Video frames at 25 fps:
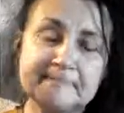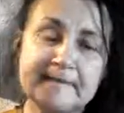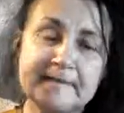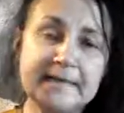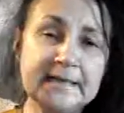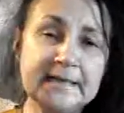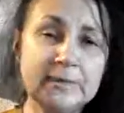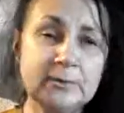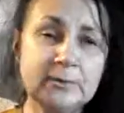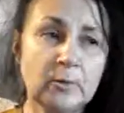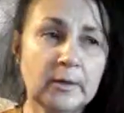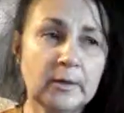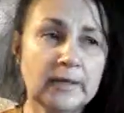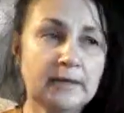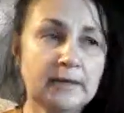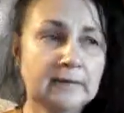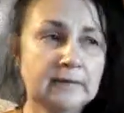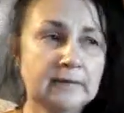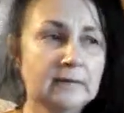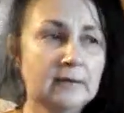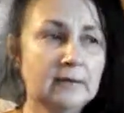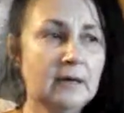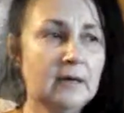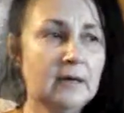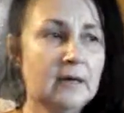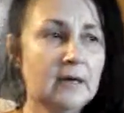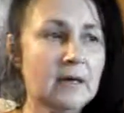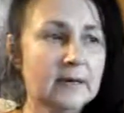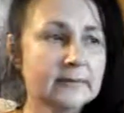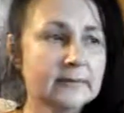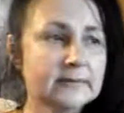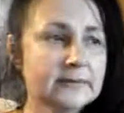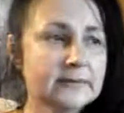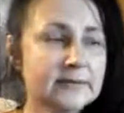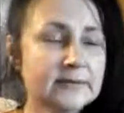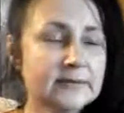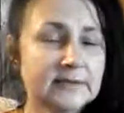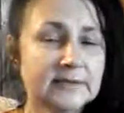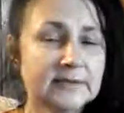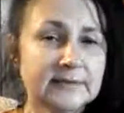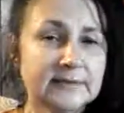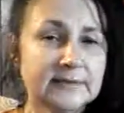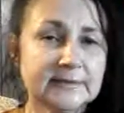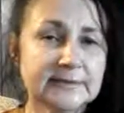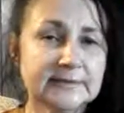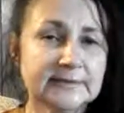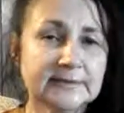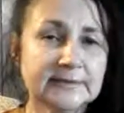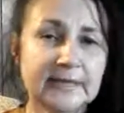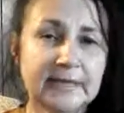Anyway, uh-huh.
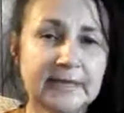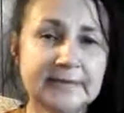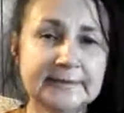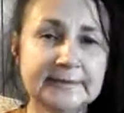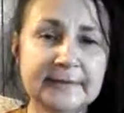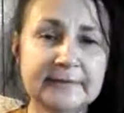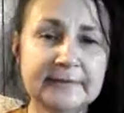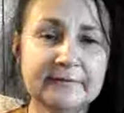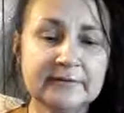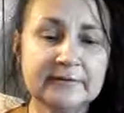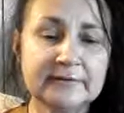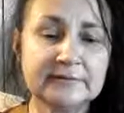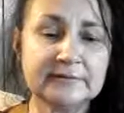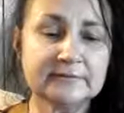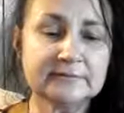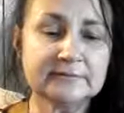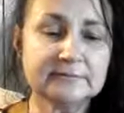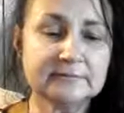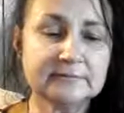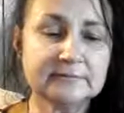I never...